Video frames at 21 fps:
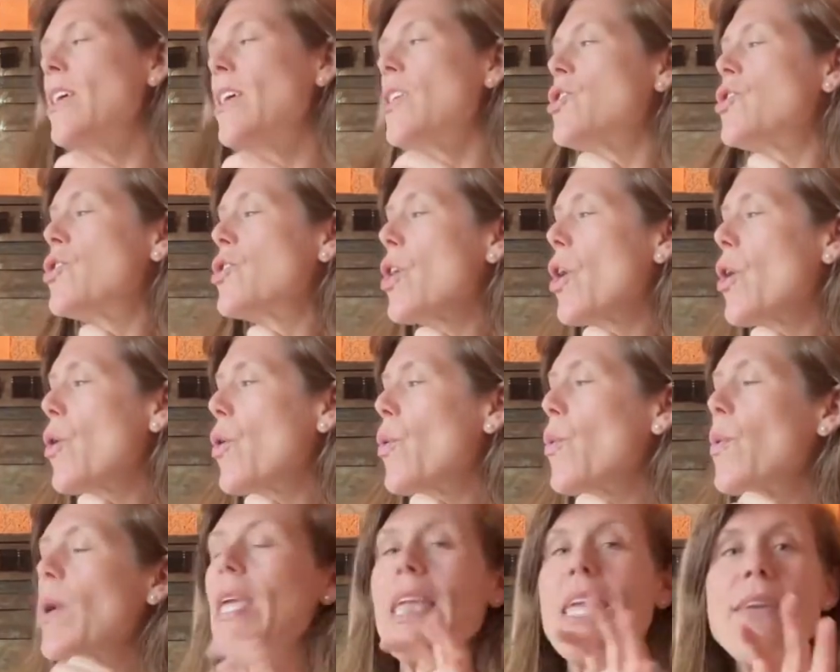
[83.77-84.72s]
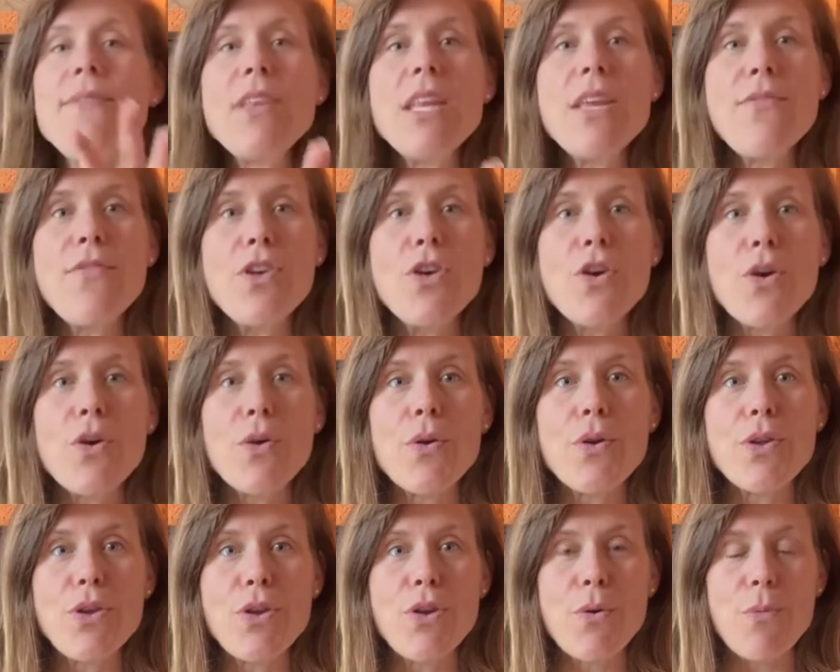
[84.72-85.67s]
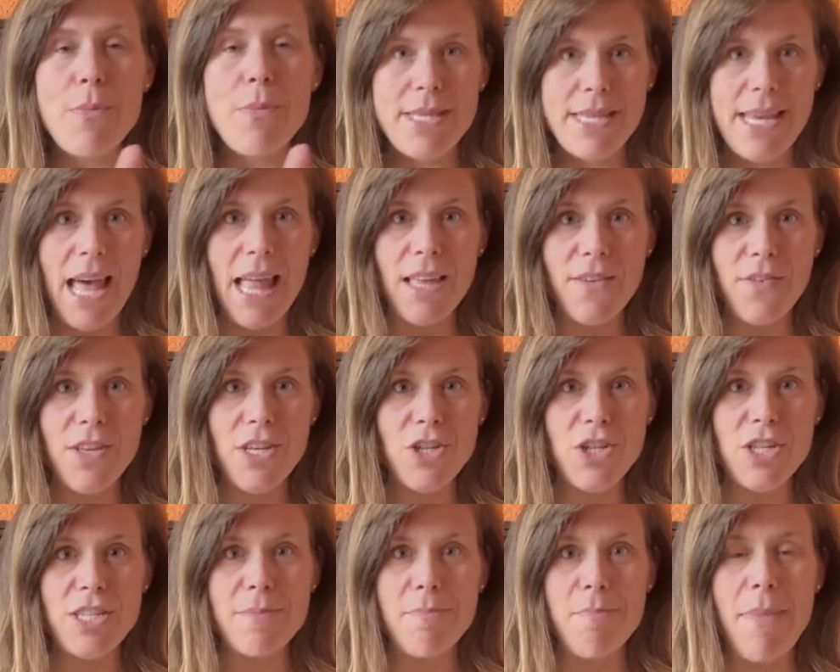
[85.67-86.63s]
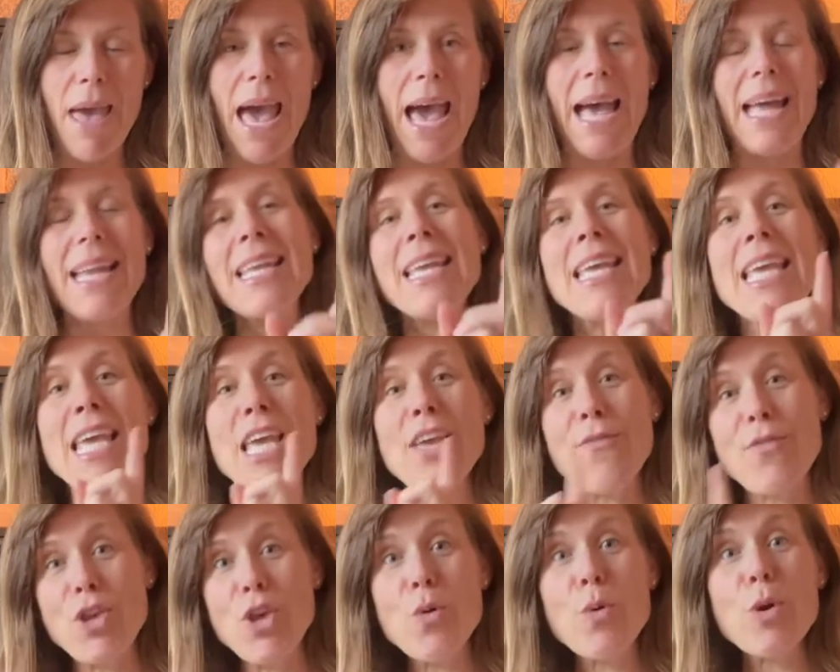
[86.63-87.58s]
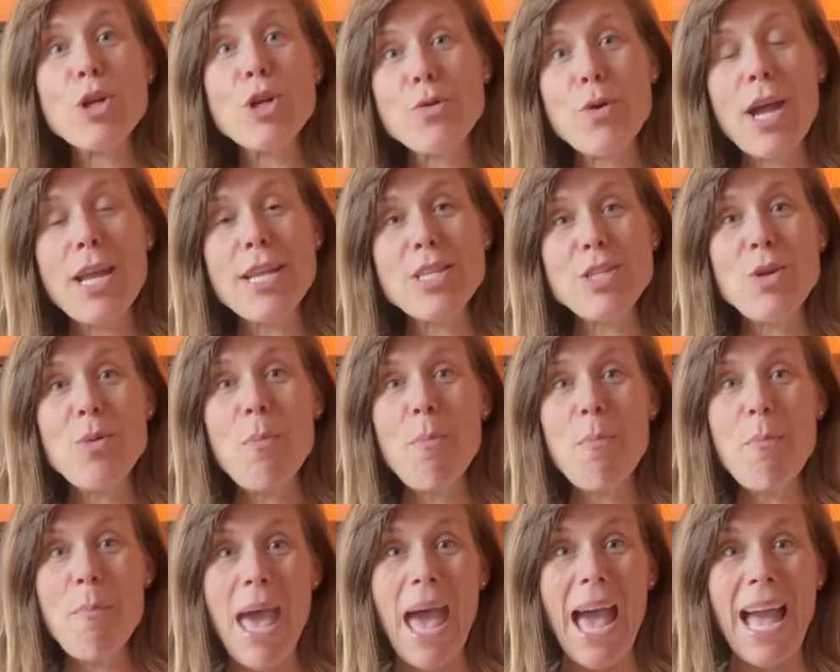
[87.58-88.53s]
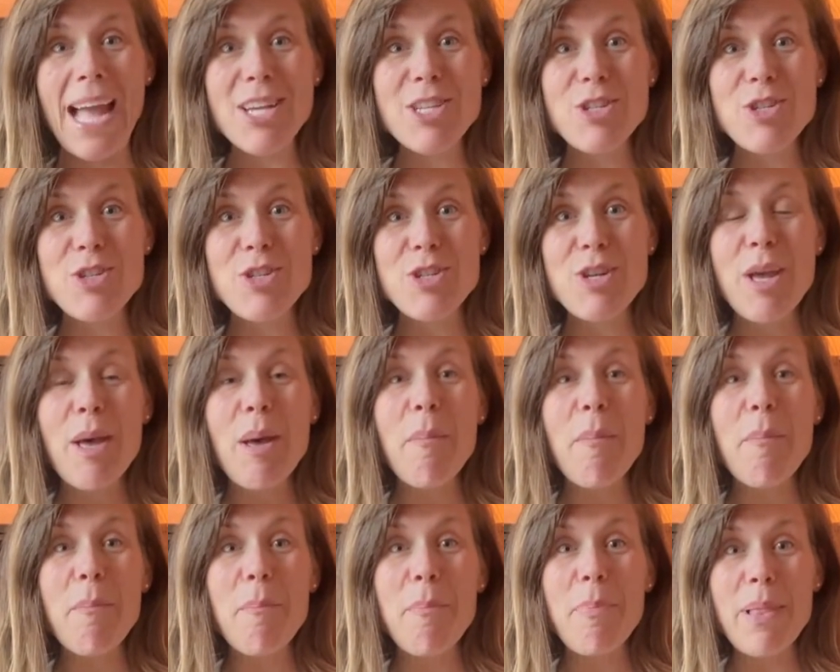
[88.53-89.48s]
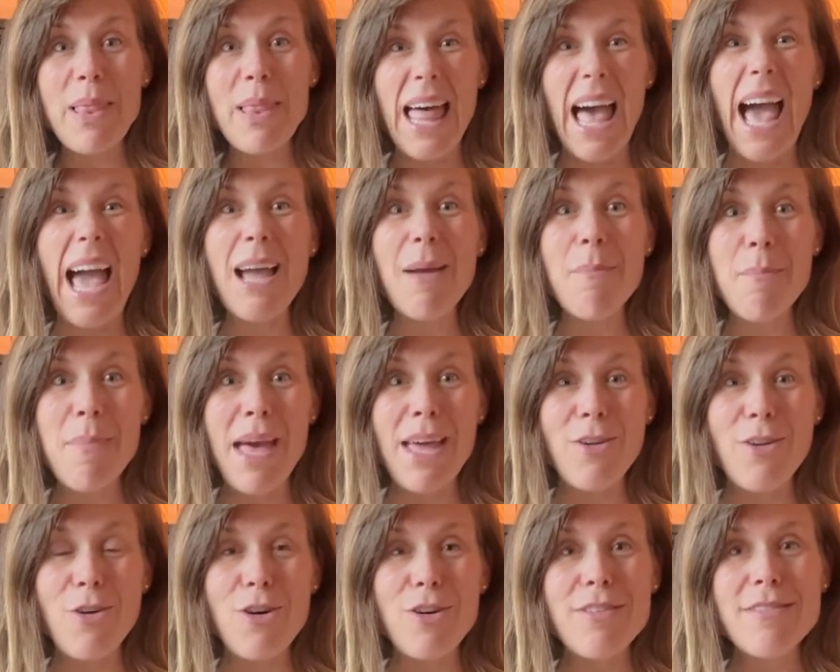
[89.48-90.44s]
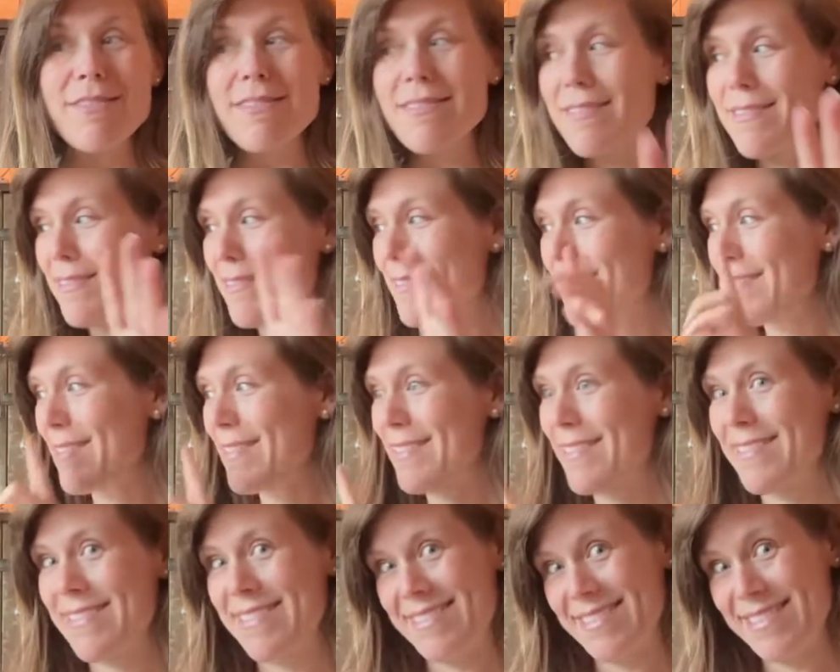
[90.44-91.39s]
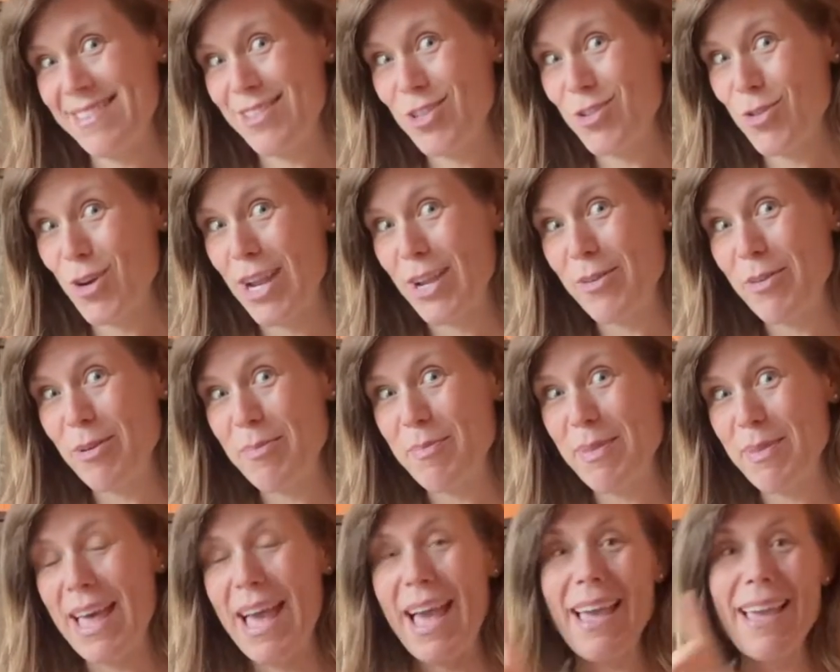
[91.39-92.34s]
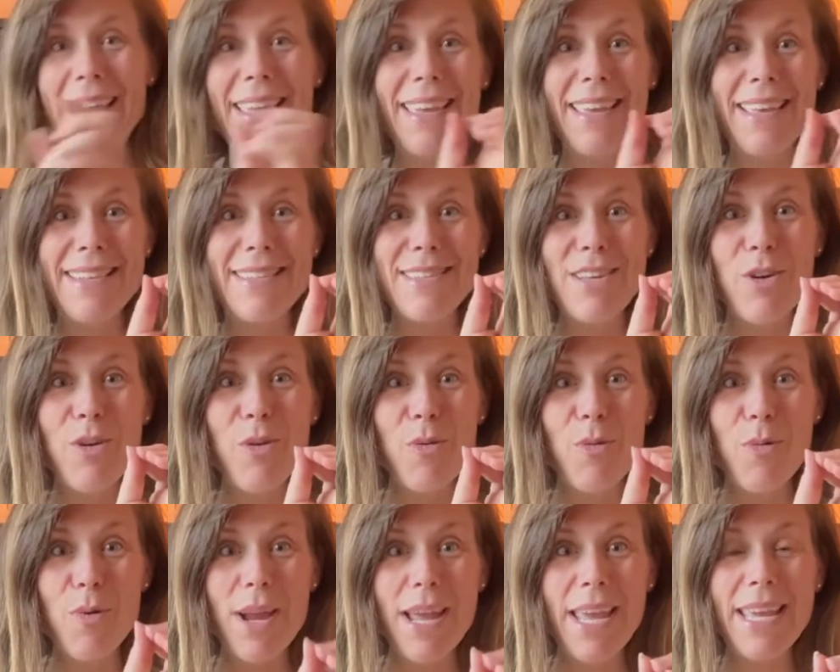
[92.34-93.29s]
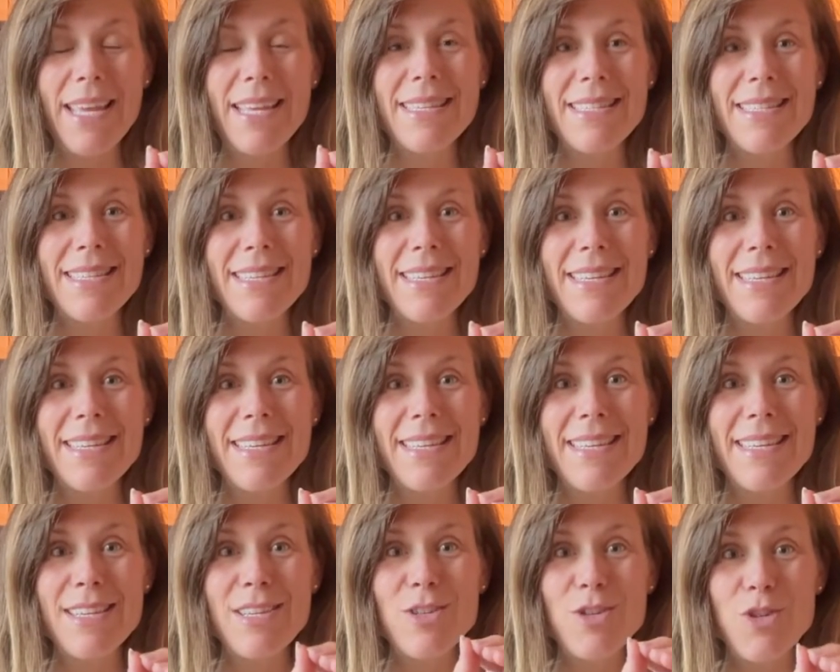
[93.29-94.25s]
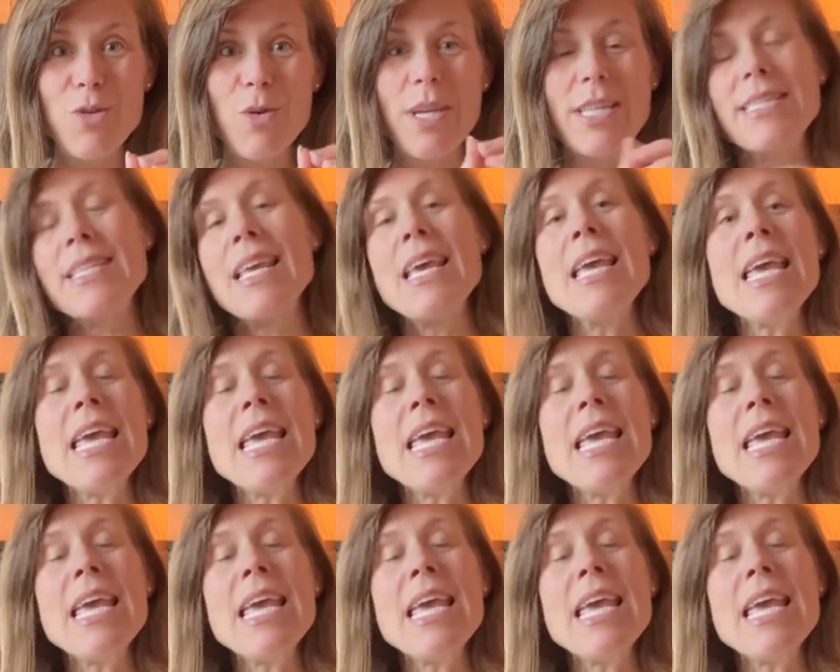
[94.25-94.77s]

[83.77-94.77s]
So even if your, your metallic finish is matte, if you are trying to match black metal, tricorn black is a great choice.